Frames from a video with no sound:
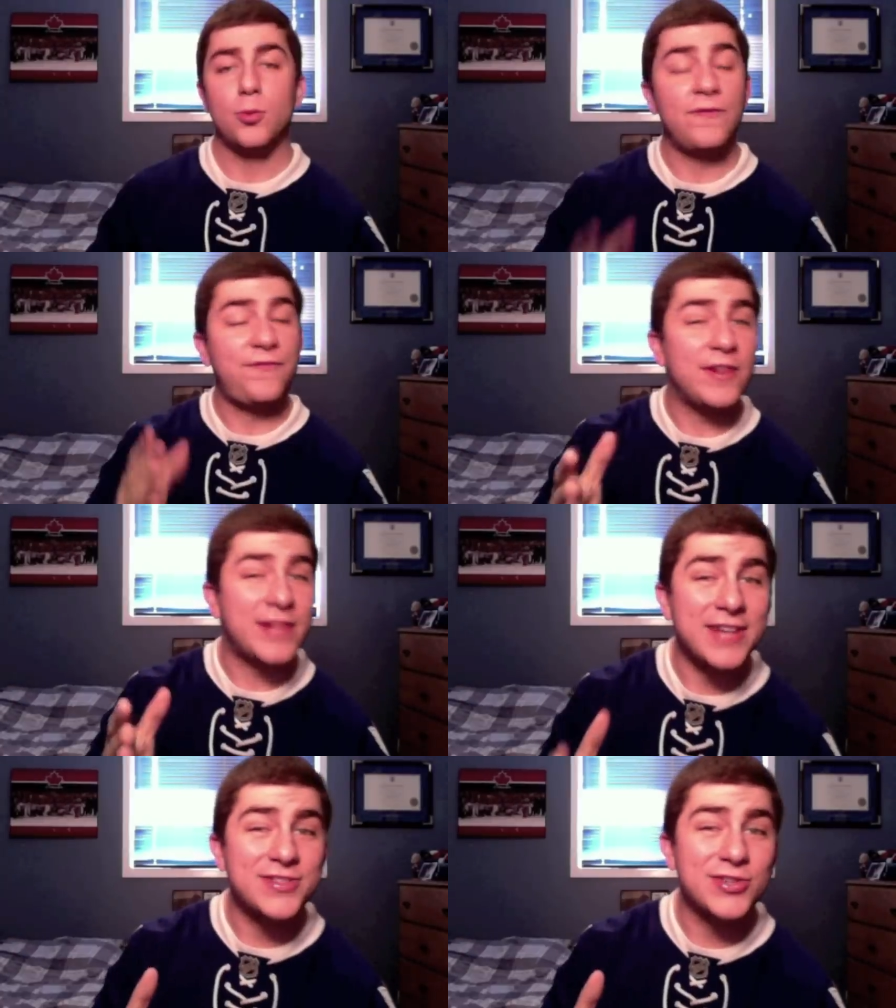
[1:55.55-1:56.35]
Phil
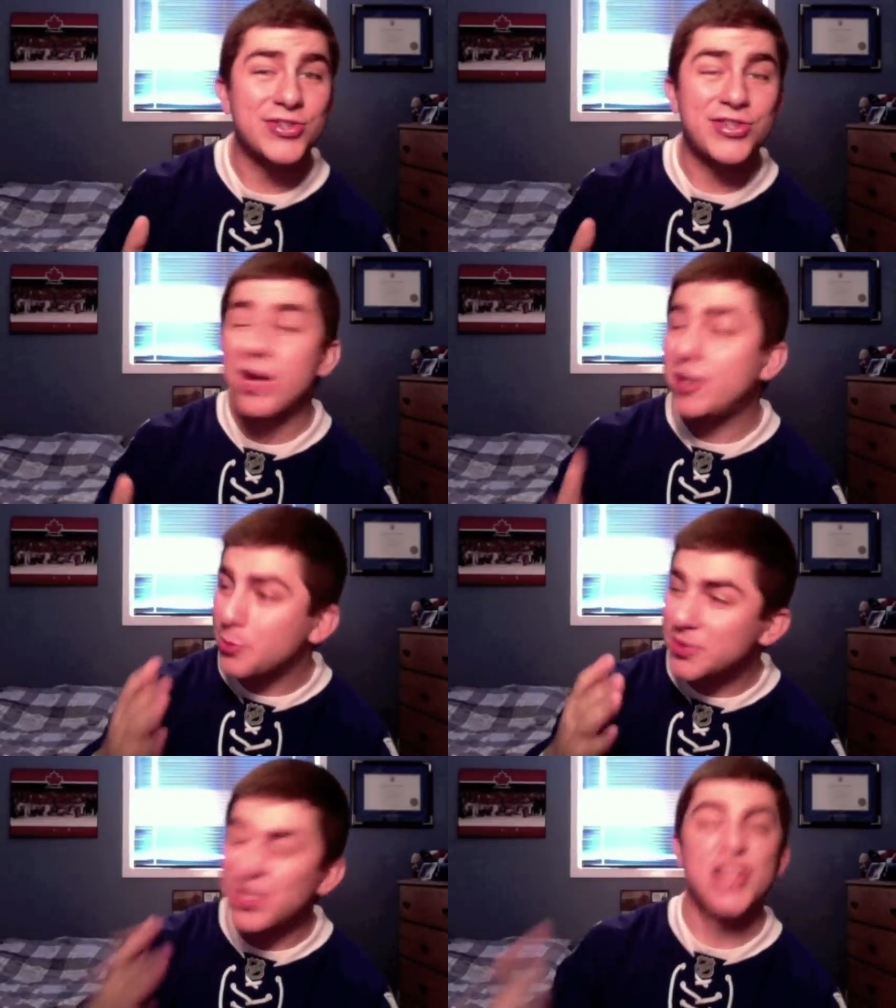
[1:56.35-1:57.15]
Kessel stunk, it
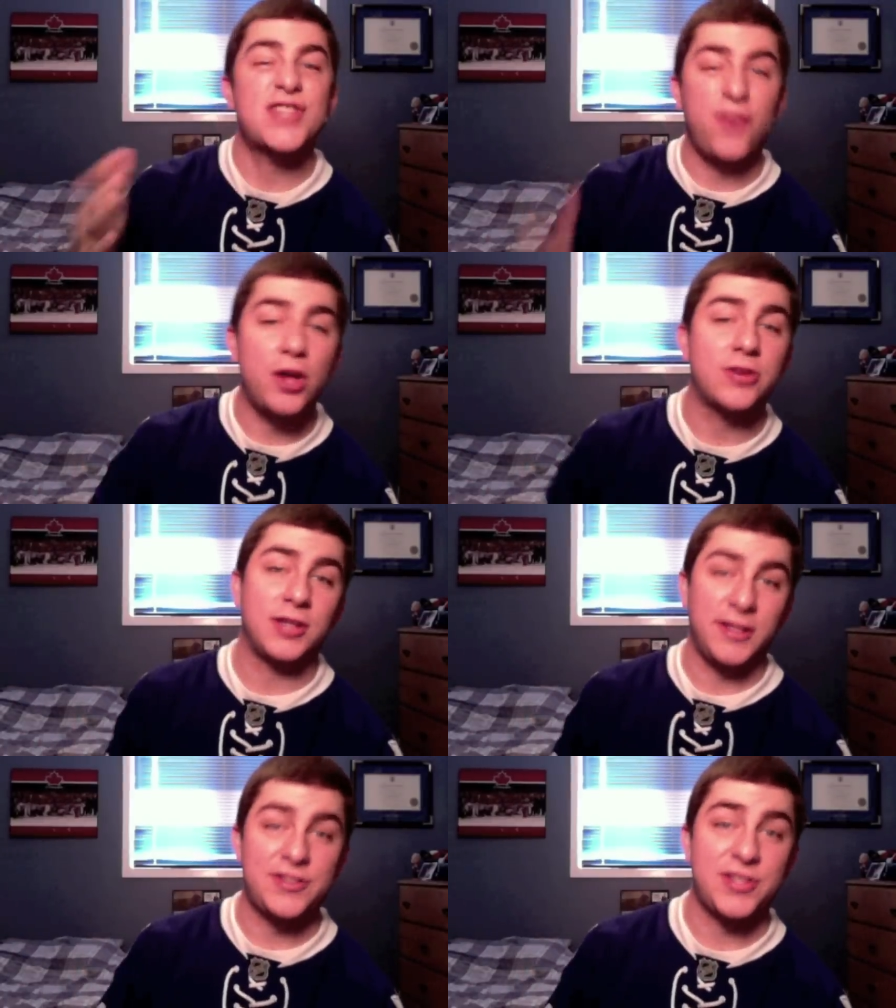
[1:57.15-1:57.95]
was his fault the
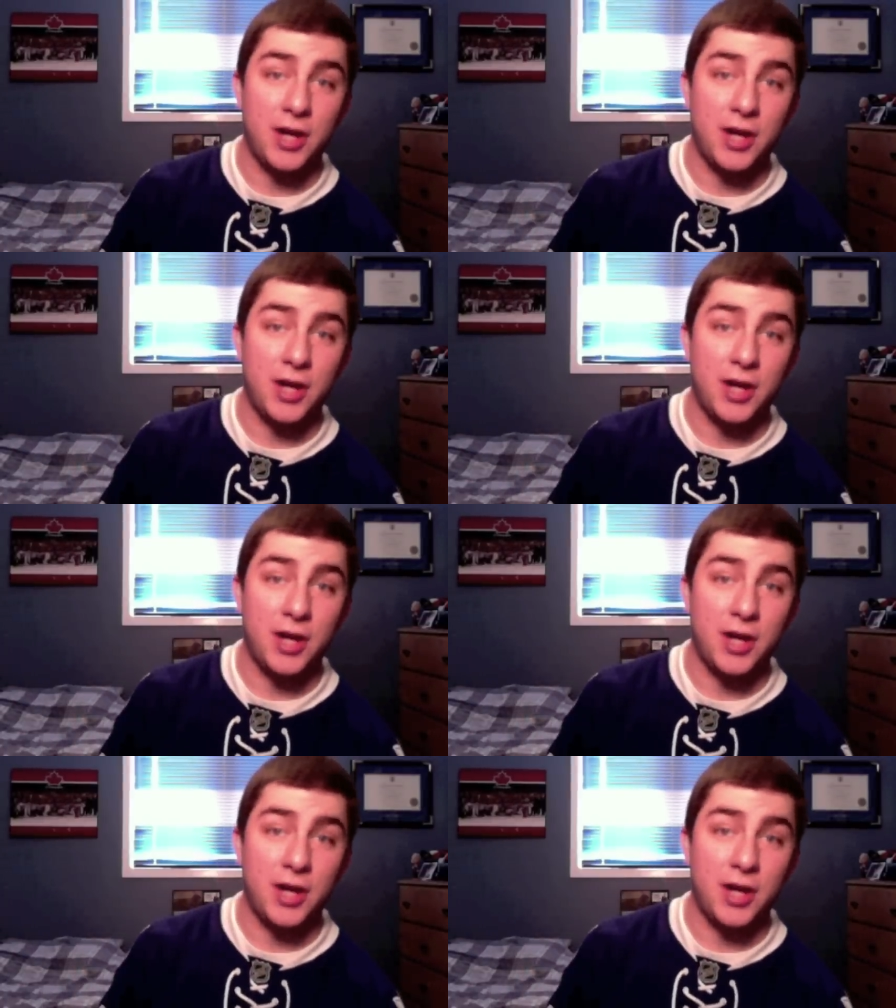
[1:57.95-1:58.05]
Leafs stunk.